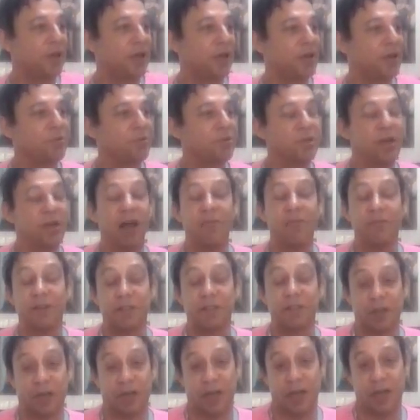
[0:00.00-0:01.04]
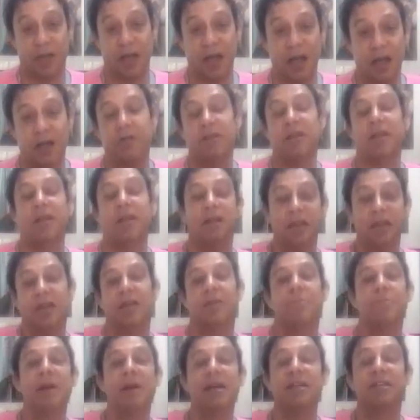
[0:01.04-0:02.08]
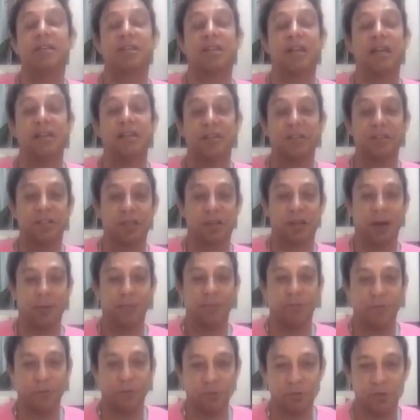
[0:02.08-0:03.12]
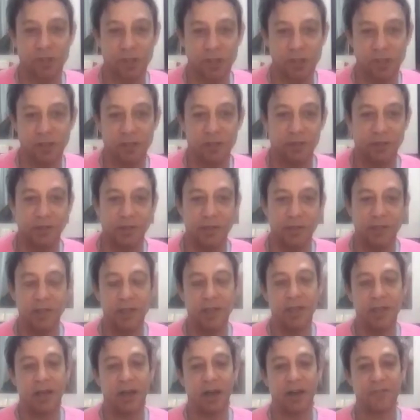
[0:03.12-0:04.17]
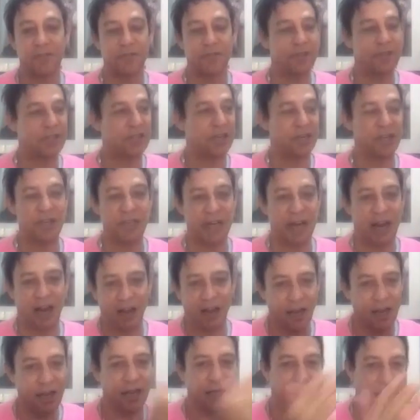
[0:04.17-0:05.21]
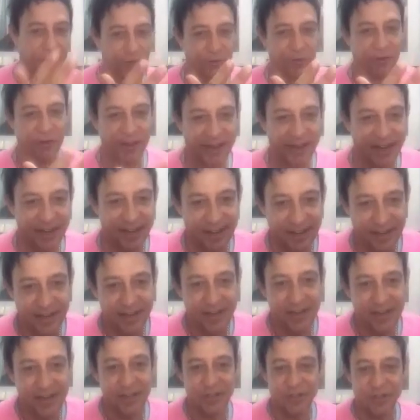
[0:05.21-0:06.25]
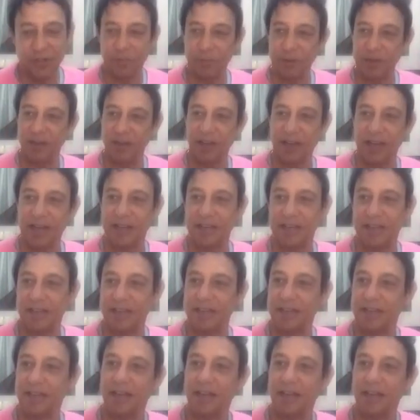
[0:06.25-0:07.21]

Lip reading: it was lovely it made sense to come full circle after he'd done Adele and all that, to be like,